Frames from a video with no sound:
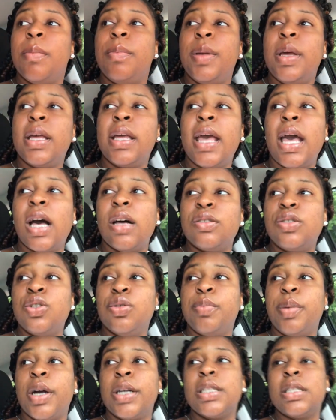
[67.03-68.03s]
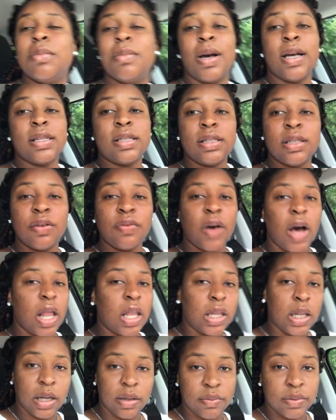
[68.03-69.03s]
big how-to person myself. I
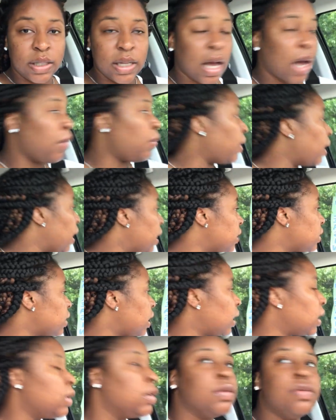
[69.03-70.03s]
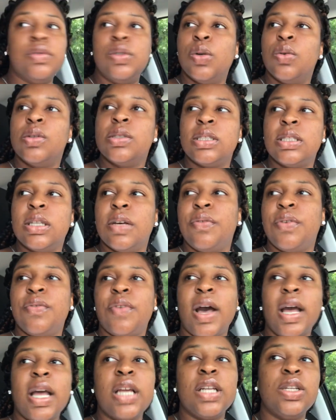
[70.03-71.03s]
love DIYs. I love doing stuff. If
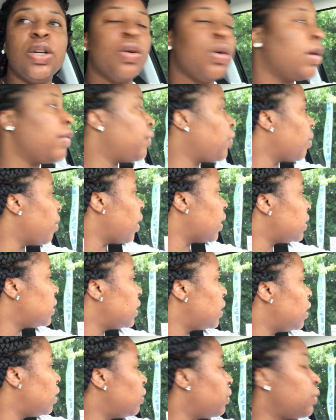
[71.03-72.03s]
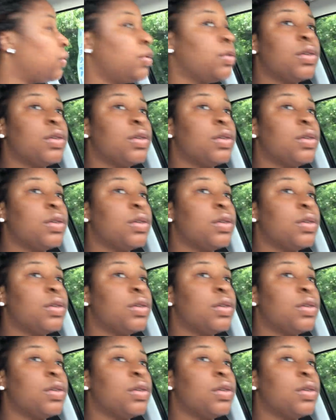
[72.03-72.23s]
I can do it for myself,